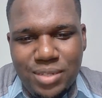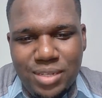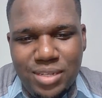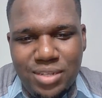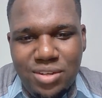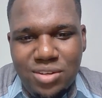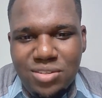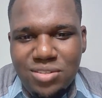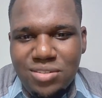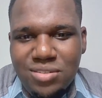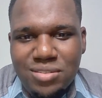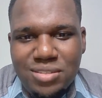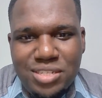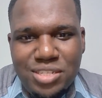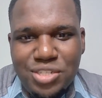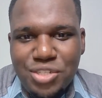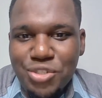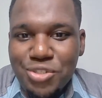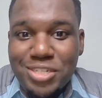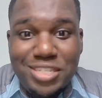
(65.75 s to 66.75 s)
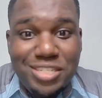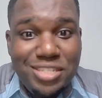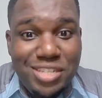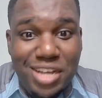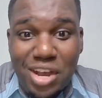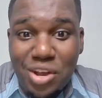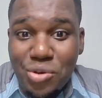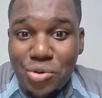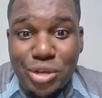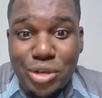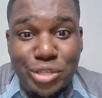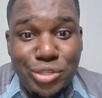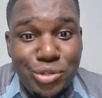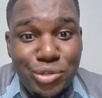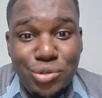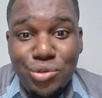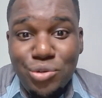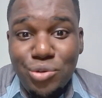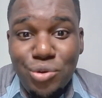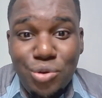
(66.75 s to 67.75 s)
It doesn't, this tree is not going to
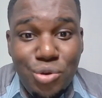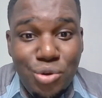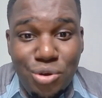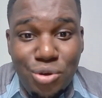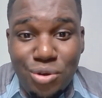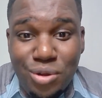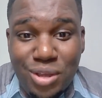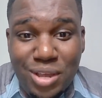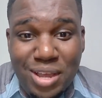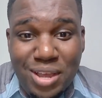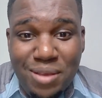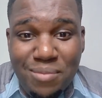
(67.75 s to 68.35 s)
grow.